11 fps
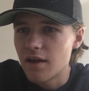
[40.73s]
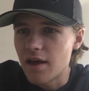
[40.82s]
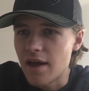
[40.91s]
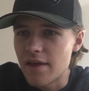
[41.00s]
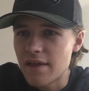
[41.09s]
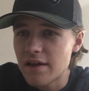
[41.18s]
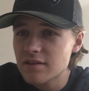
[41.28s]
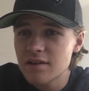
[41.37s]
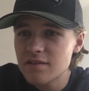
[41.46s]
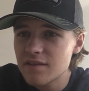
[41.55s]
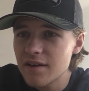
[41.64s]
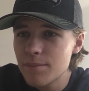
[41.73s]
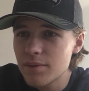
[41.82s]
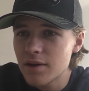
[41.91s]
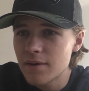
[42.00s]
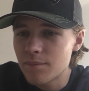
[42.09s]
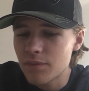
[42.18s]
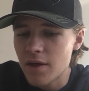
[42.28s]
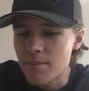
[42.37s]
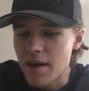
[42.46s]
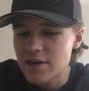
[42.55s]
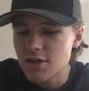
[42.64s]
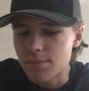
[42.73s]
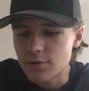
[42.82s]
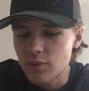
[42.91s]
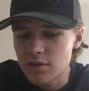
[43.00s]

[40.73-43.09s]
And that's going to set up a matchup between